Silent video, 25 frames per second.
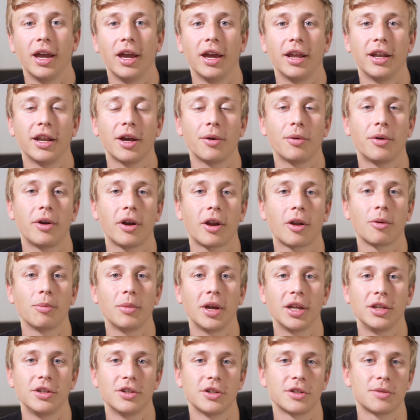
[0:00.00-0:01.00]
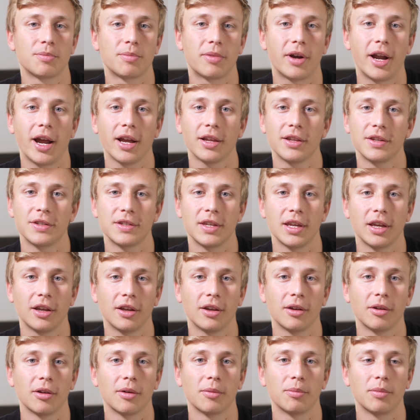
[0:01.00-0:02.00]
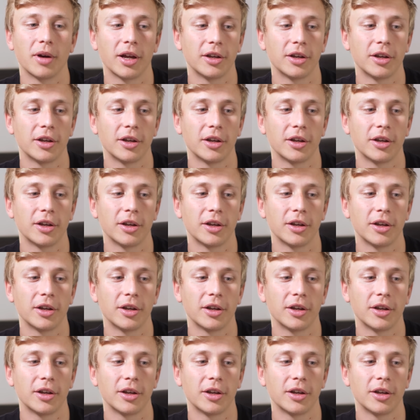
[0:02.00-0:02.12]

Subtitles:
And I recommend just practicing